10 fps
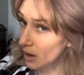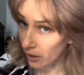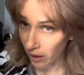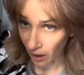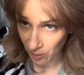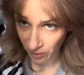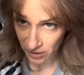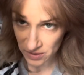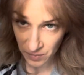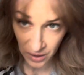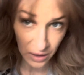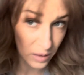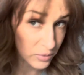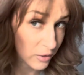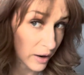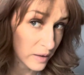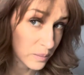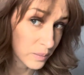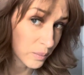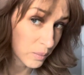camera is picking up right
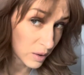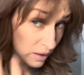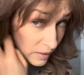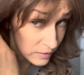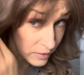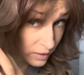but